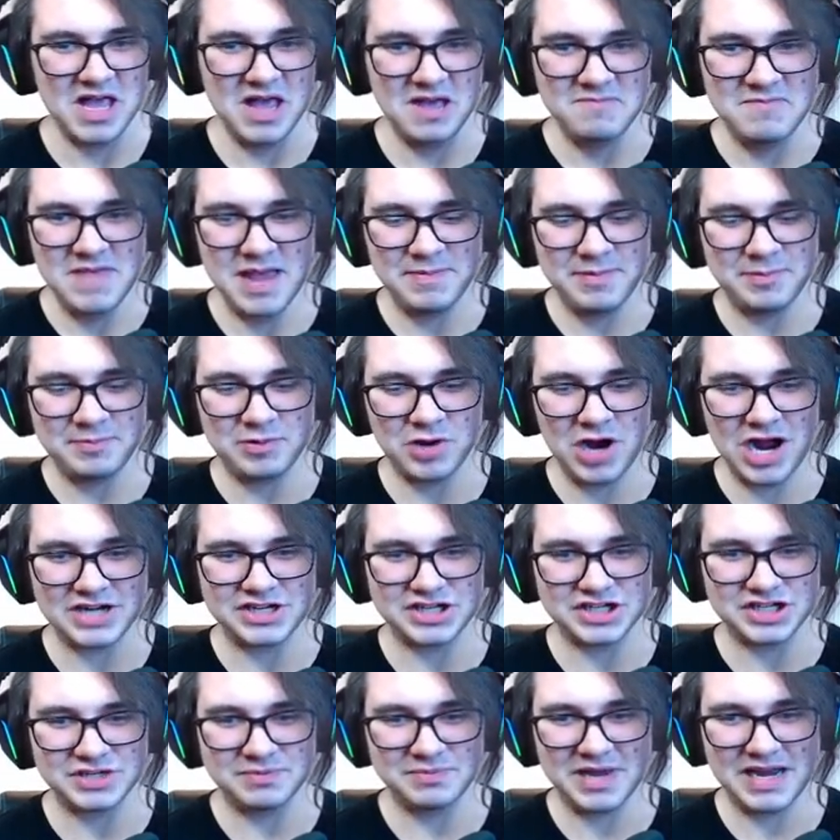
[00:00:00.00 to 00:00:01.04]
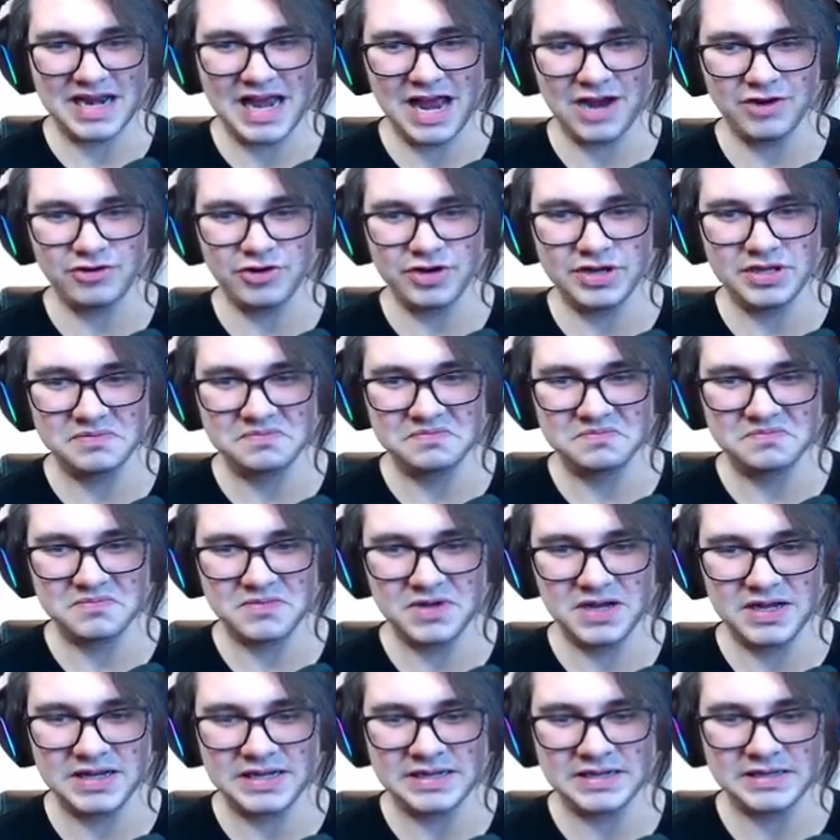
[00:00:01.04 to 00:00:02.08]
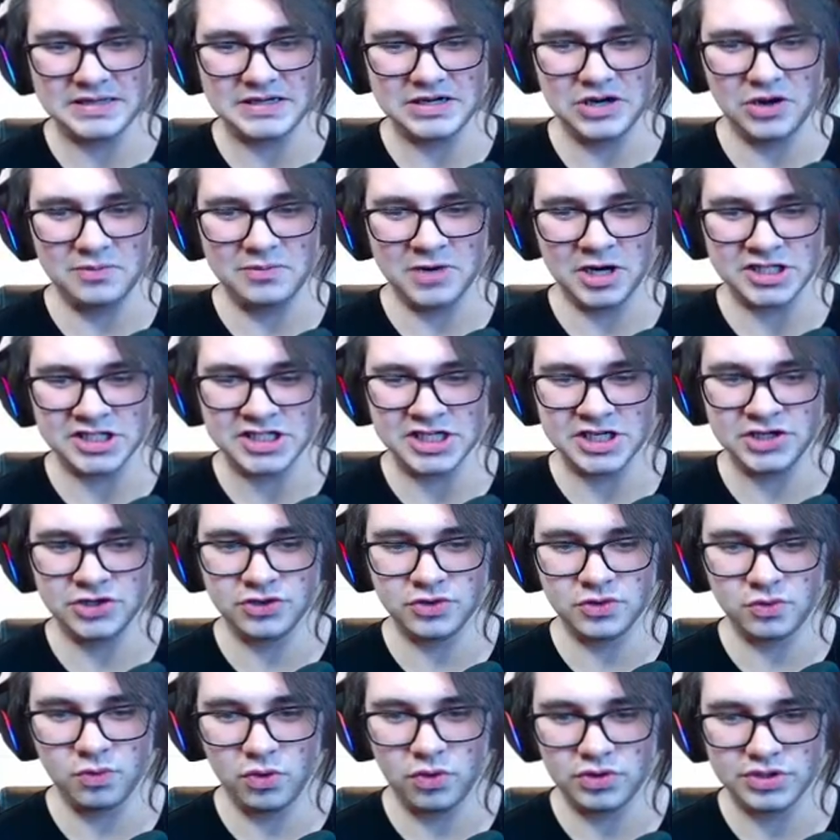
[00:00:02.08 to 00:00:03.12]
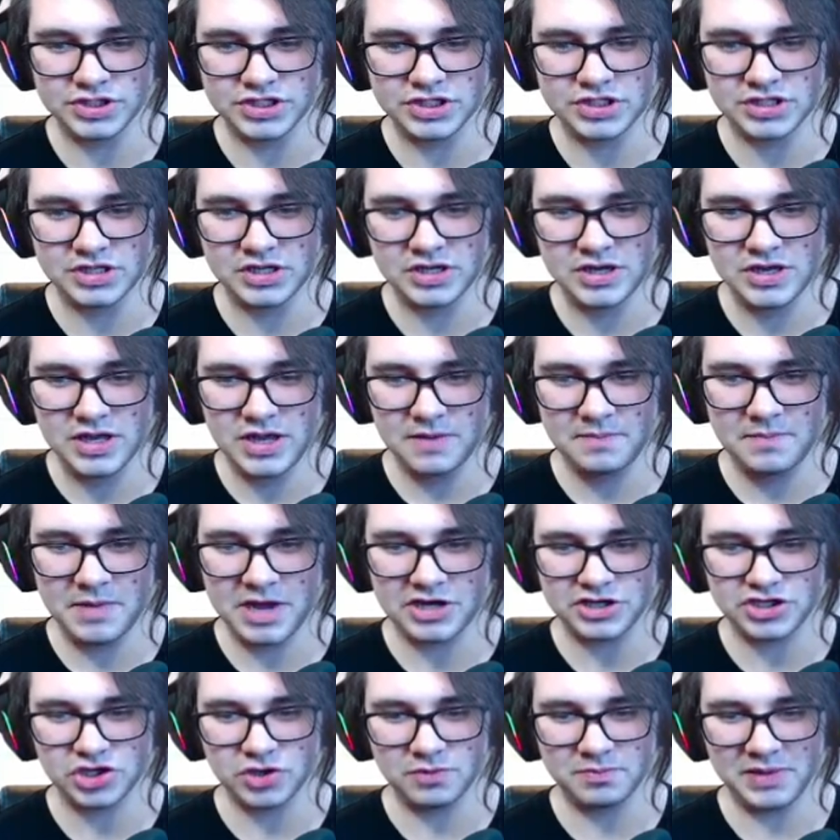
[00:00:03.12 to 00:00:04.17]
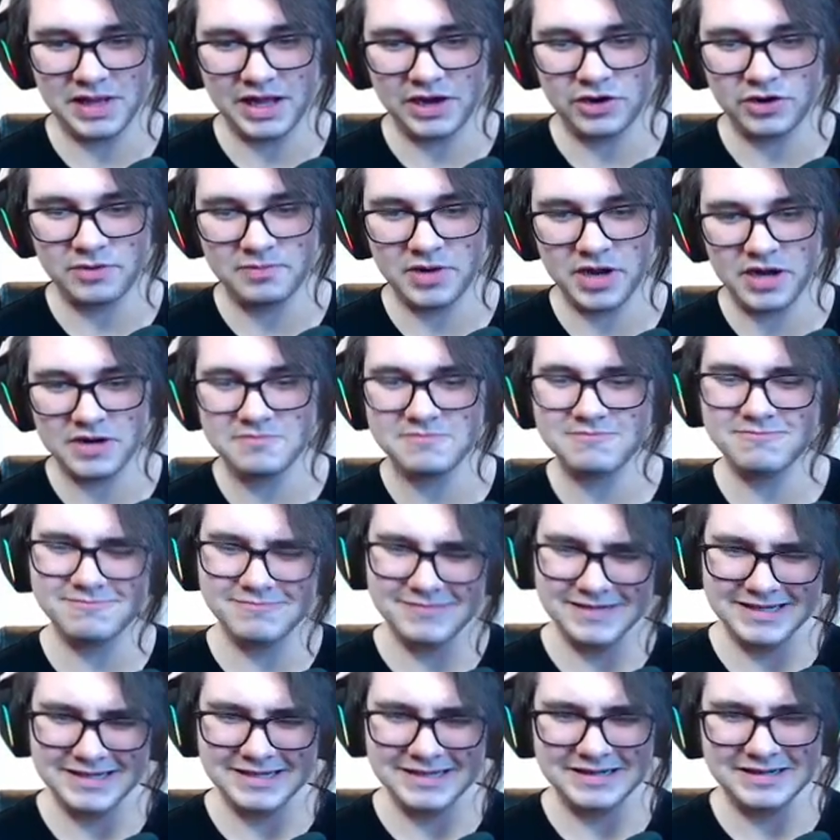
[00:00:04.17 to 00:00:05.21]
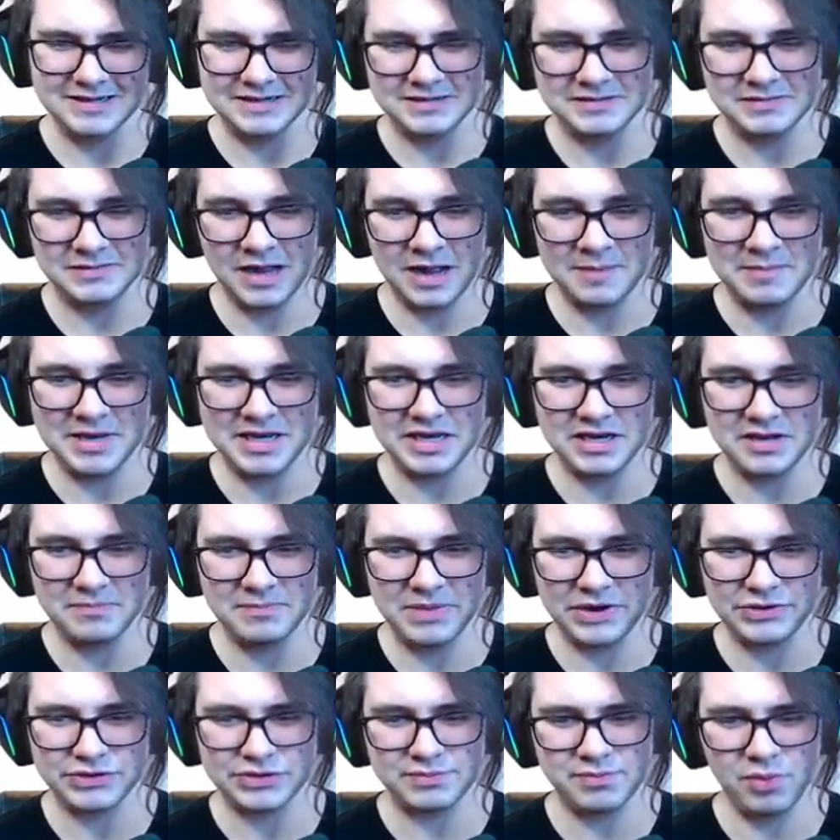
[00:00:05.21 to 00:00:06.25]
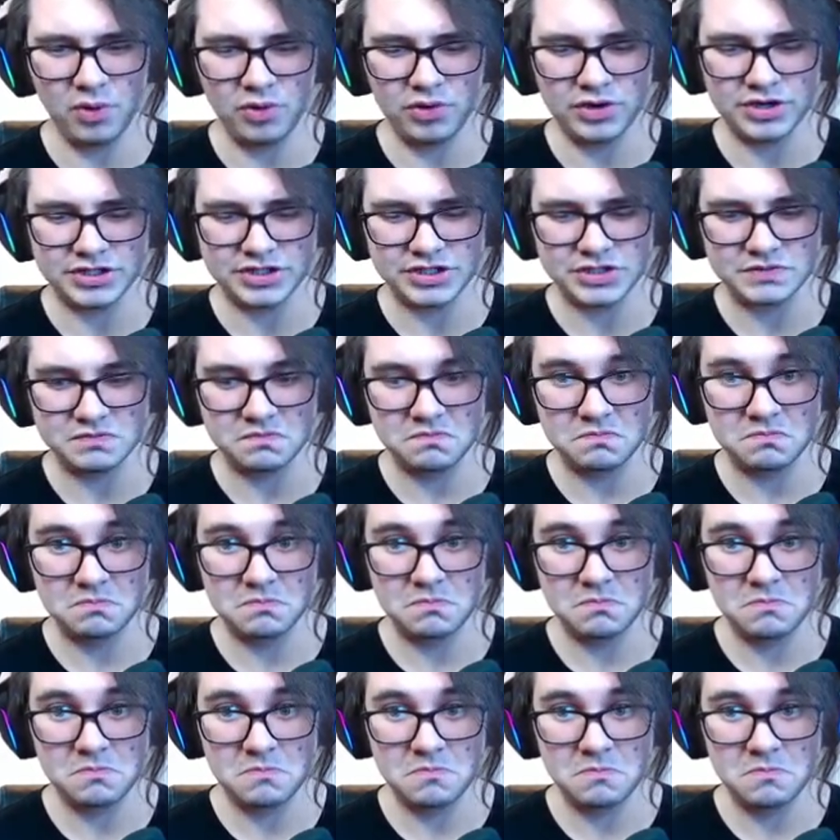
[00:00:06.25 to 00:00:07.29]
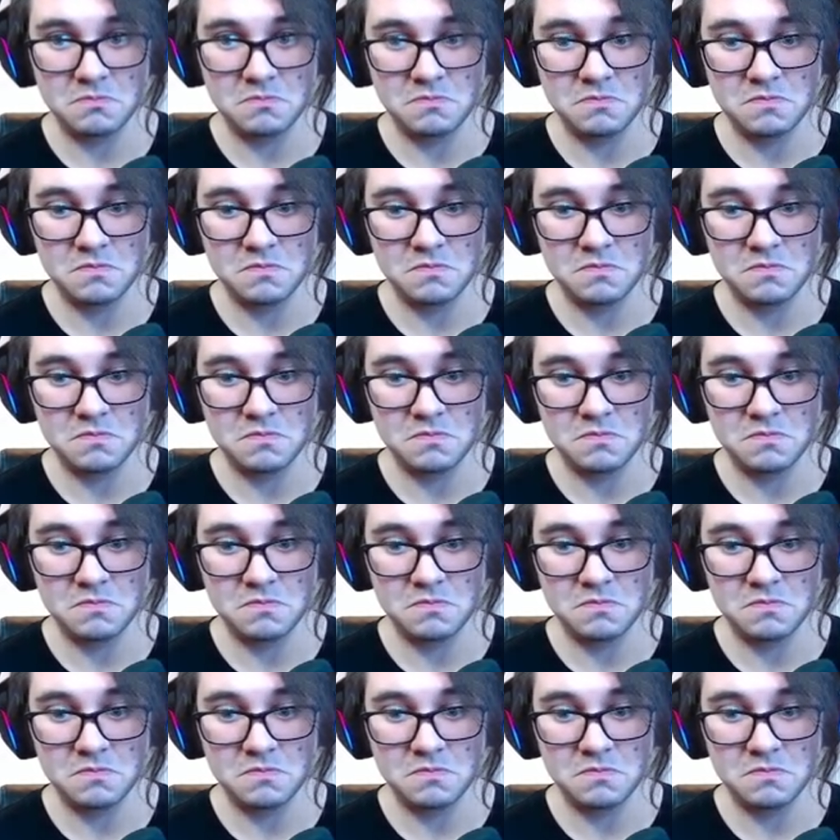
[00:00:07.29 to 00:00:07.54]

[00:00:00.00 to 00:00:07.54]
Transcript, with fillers: Maybe practice a bit, Henry. Uh, you know, I'm not saying you're the worst banjo player, but, yeah, I mean, compared to Boris... How did this place get so big?